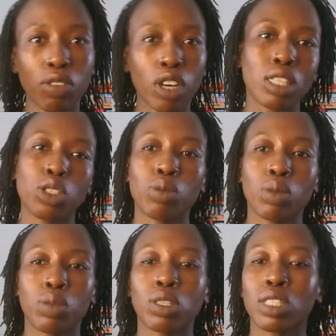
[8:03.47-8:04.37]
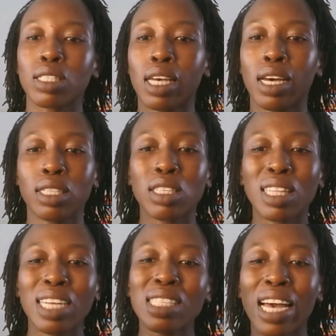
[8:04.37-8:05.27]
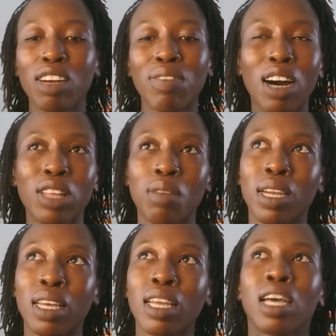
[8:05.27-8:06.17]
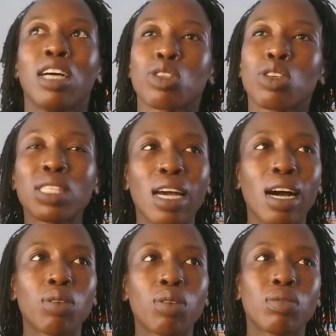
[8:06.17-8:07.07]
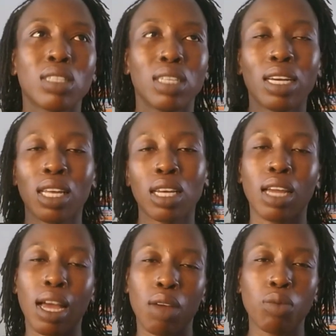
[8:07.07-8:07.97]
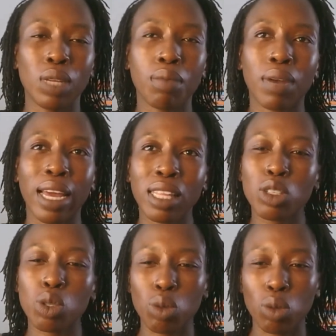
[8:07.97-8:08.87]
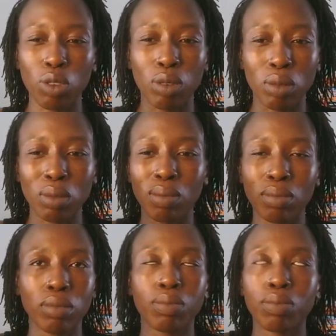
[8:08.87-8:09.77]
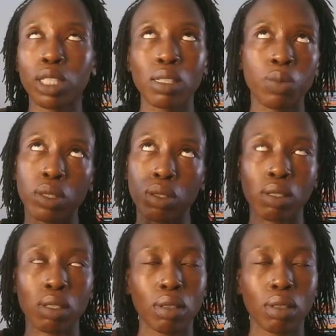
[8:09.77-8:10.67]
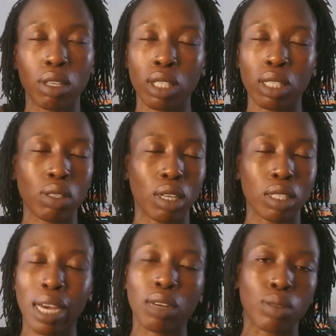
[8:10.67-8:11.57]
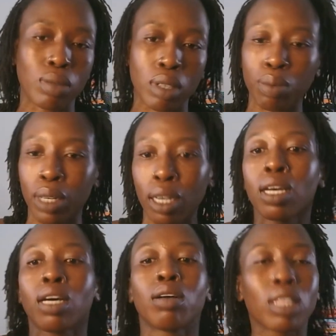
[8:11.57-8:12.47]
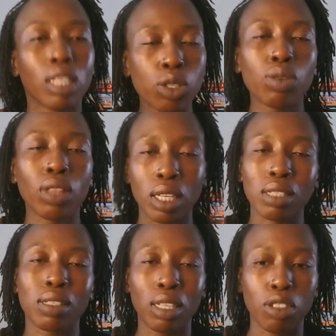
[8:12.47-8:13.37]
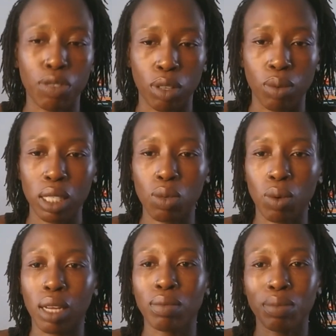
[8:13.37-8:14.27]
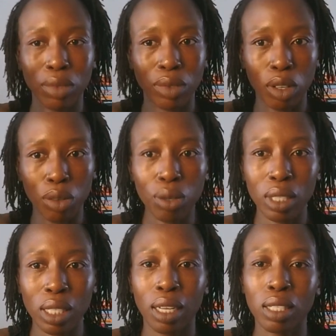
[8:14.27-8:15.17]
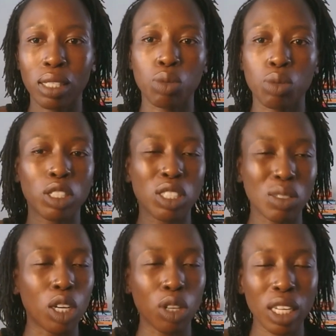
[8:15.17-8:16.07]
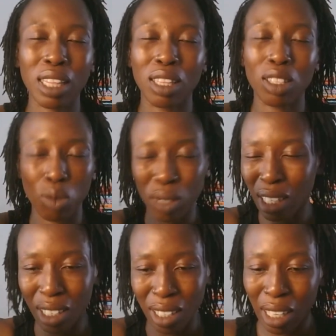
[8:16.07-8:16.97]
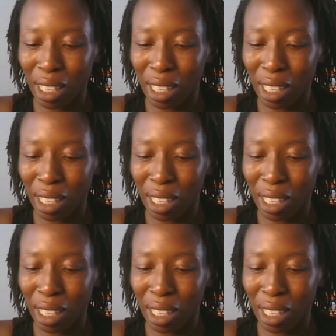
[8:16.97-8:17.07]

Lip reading: got these two approaches, and that's kind of how they play. So you see how, again, we apply these two principles, theories, I don't know, bruh, these two things in different ways. Where root cause analysis, we're looking at the